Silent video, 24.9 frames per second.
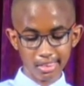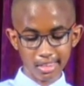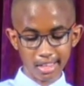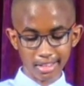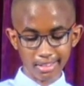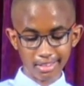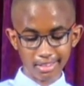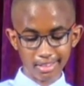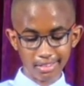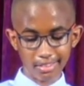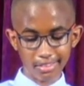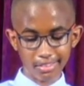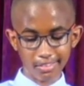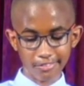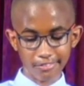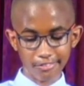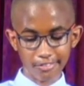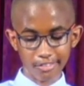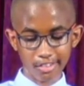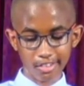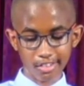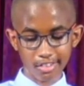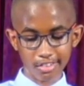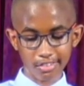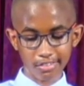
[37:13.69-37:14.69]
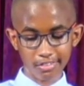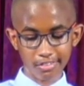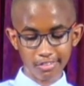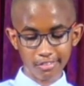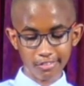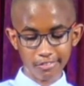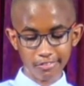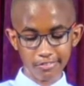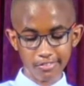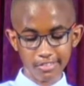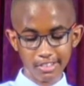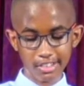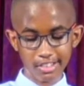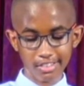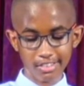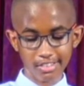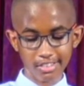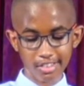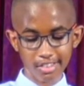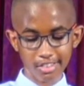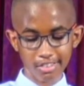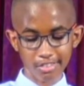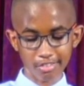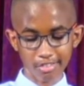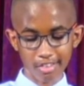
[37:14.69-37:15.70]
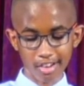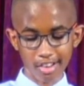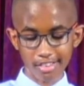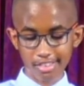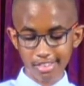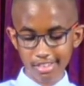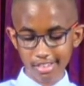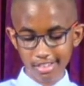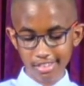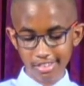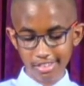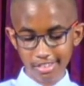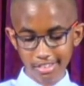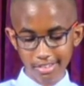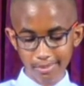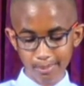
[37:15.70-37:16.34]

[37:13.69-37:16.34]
That is the first truth Jesus wanted